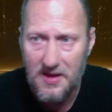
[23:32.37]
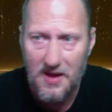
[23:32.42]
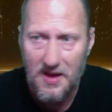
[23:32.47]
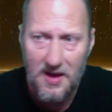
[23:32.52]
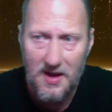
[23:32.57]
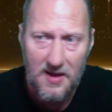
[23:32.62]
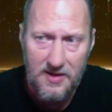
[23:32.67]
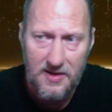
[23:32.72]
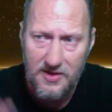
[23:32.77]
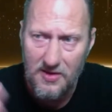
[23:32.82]

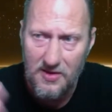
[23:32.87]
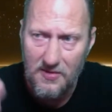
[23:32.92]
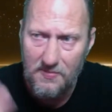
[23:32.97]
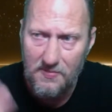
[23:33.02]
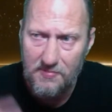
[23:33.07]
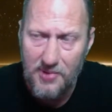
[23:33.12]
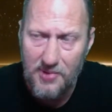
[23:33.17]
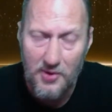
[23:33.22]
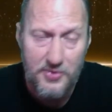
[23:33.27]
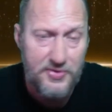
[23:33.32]
you know,
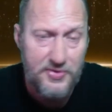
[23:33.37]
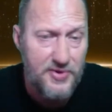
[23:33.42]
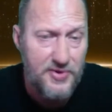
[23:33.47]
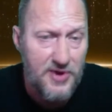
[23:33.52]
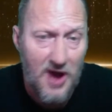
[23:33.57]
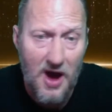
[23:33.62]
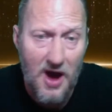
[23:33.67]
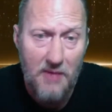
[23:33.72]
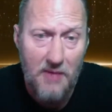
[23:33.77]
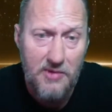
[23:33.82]
post a
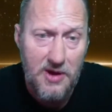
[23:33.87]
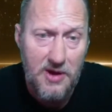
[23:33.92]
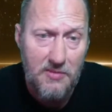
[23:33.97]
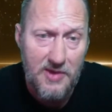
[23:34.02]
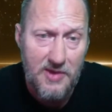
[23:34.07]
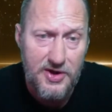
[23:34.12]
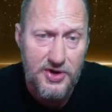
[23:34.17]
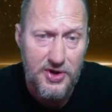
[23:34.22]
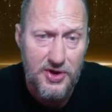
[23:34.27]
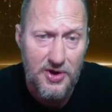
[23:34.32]
comment on
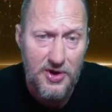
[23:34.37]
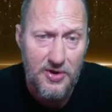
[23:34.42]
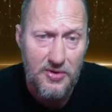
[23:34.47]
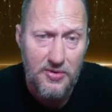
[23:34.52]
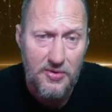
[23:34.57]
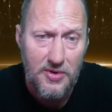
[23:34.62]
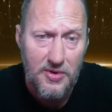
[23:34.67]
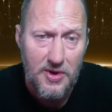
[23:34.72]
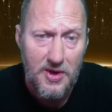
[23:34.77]
my show,